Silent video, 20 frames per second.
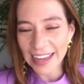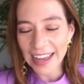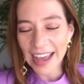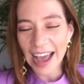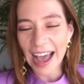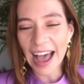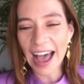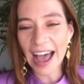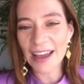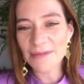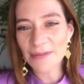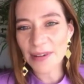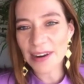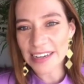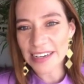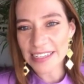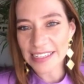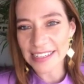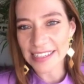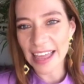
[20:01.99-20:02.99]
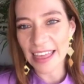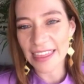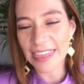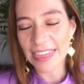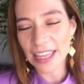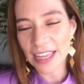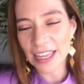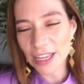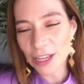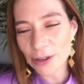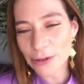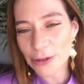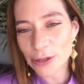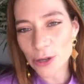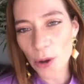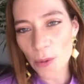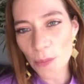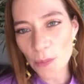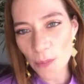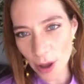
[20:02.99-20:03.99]
Hi, Marisa. Thank you
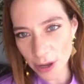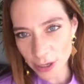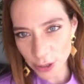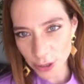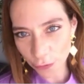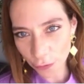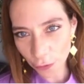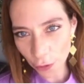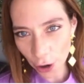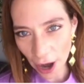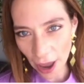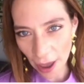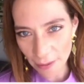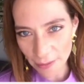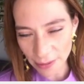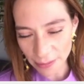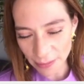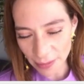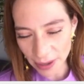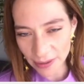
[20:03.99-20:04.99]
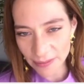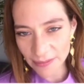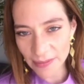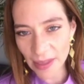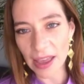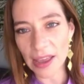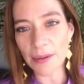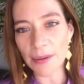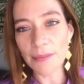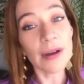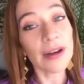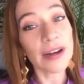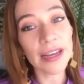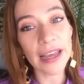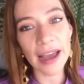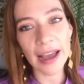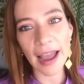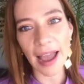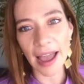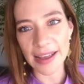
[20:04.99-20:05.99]
so much for having me. I am
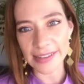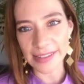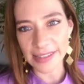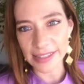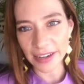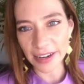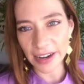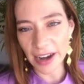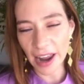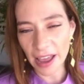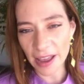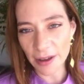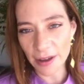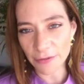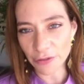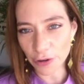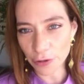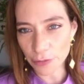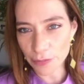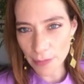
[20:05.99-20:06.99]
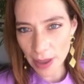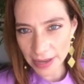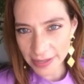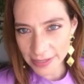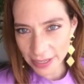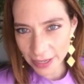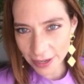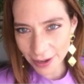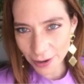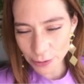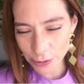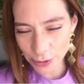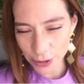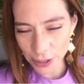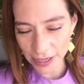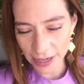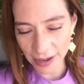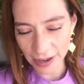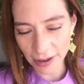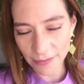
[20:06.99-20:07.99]
Erika Kaiser. I am from Mexico
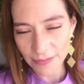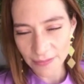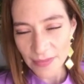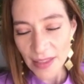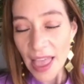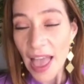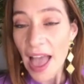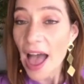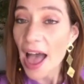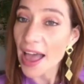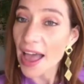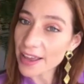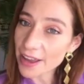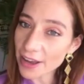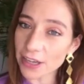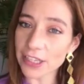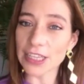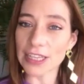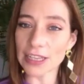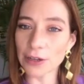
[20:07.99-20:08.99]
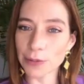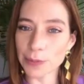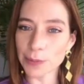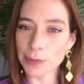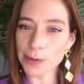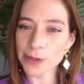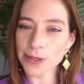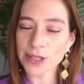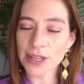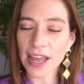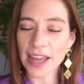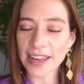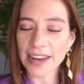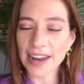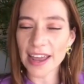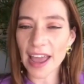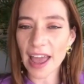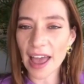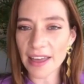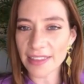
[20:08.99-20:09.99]
City. I got lupus and
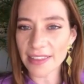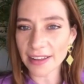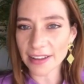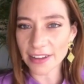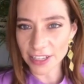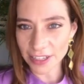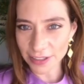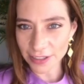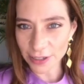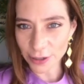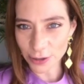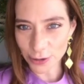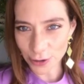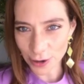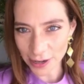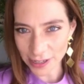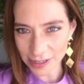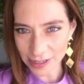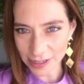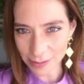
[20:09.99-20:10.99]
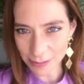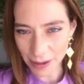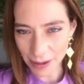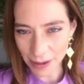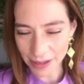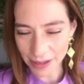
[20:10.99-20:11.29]
I had a kidney transplant.